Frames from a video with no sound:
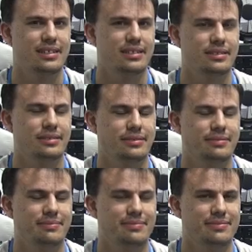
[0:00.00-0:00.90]

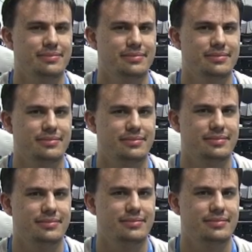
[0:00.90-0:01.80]

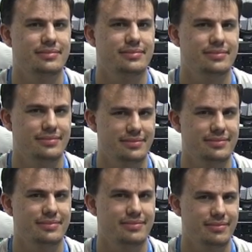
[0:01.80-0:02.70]

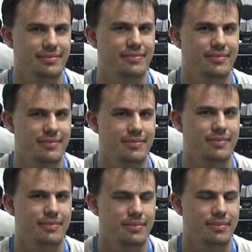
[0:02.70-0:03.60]

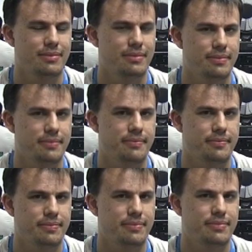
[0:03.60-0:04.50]

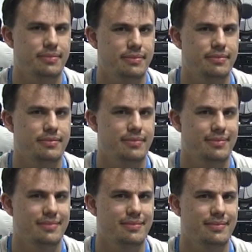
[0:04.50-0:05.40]

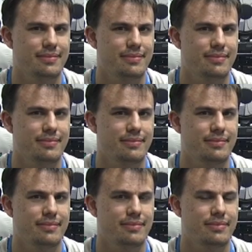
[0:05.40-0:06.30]

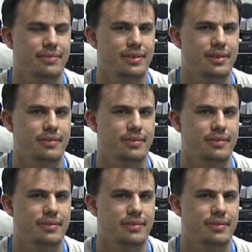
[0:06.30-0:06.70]
This person isn't speaking.